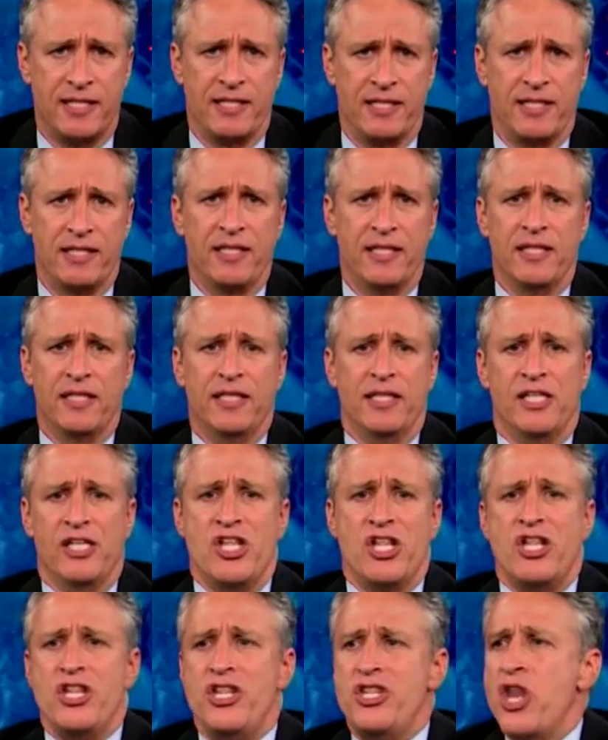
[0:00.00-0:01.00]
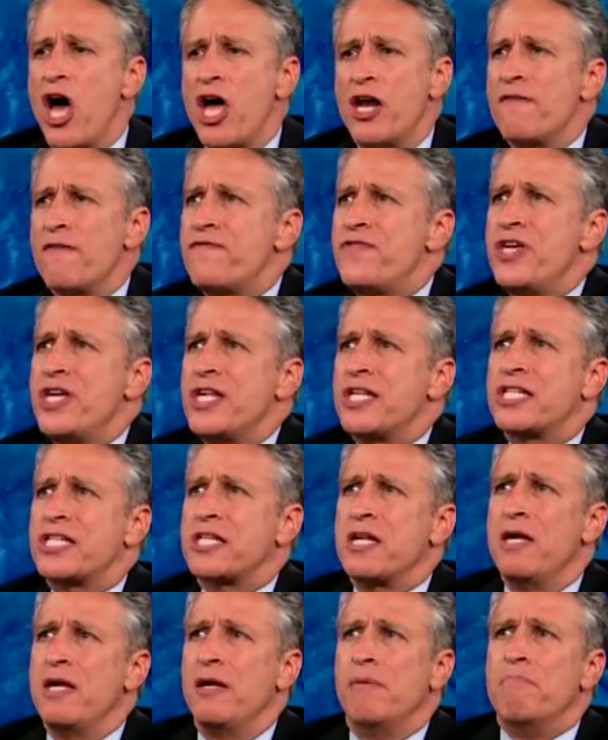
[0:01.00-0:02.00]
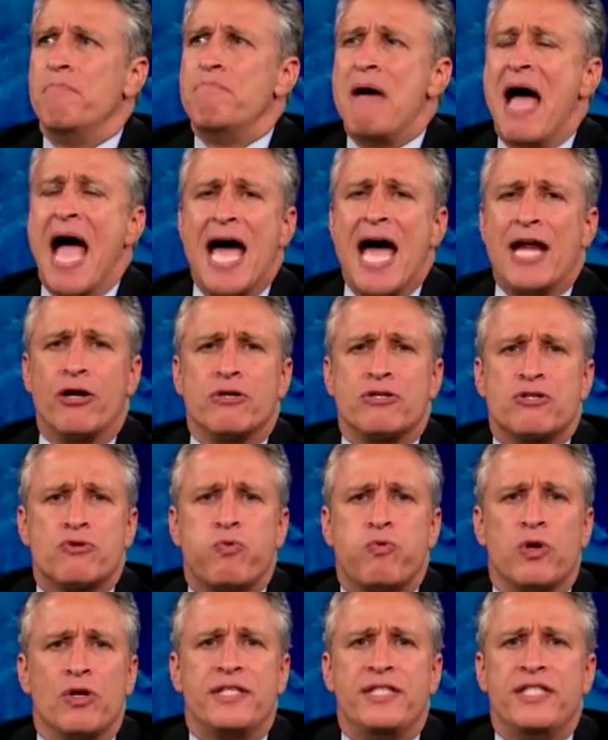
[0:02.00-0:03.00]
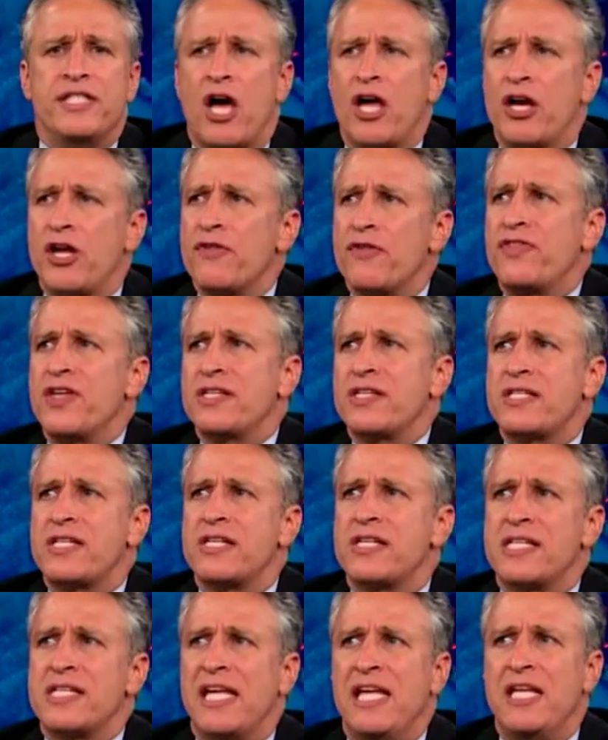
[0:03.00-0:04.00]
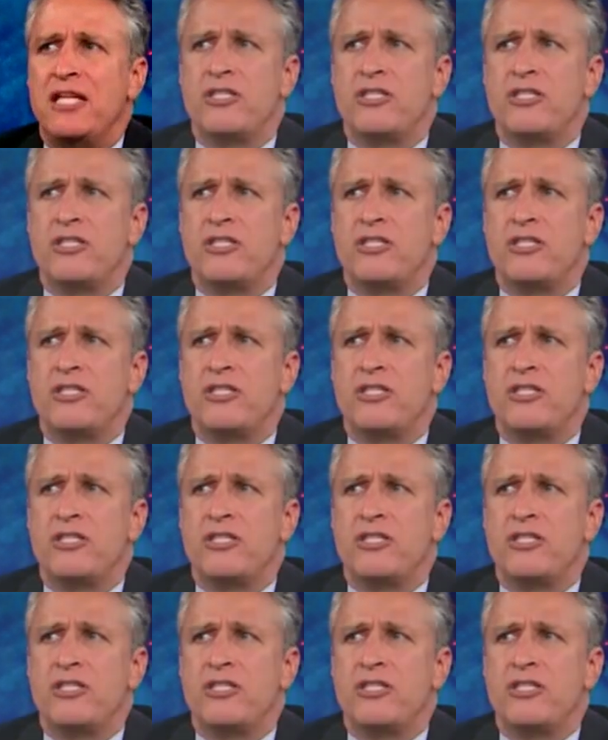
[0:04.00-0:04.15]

a film about Iran. WSJ's John Jannarone